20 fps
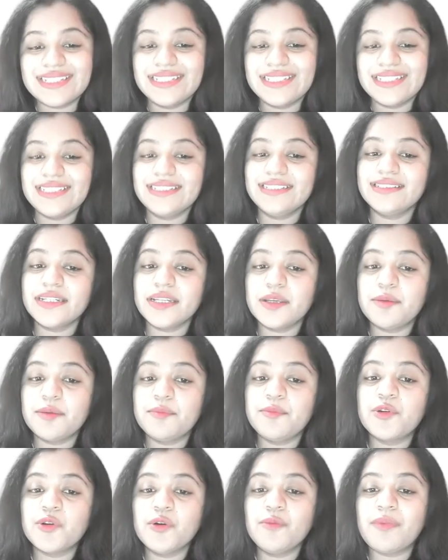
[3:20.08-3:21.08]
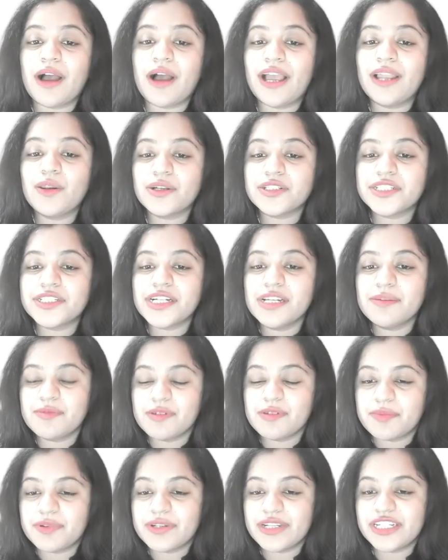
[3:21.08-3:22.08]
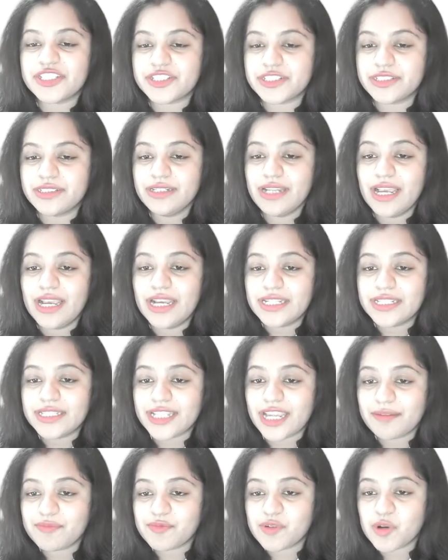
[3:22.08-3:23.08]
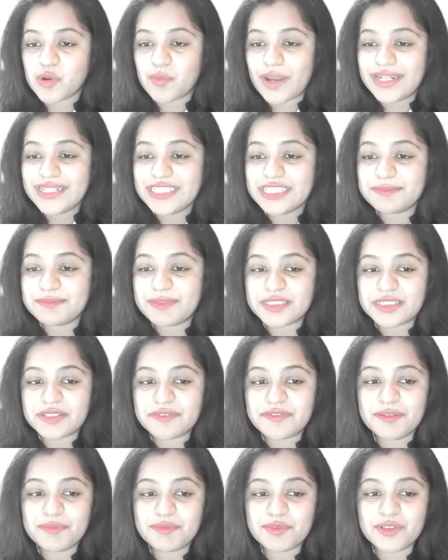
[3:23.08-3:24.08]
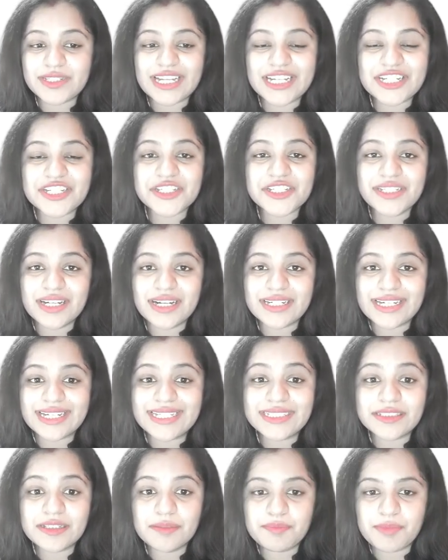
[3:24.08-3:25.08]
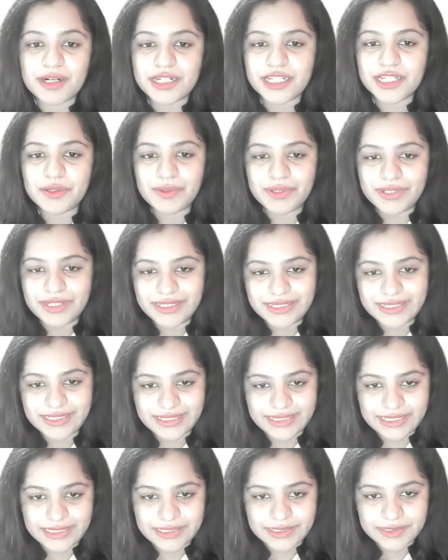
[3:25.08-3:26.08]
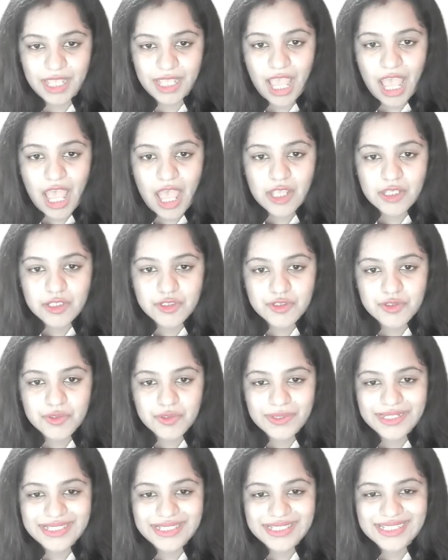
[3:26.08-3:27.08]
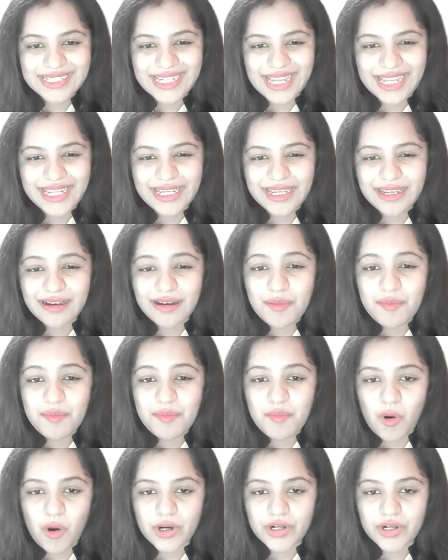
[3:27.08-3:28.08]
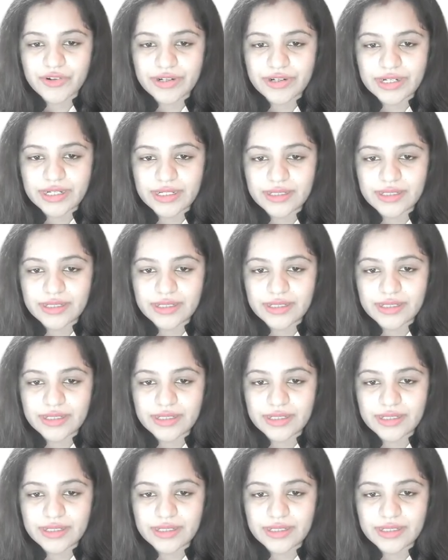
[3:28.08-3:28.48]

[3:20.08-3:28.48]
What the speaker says: is an immunobiological preparation that provides specific protection against a particular disease. So, it's like a mock drill.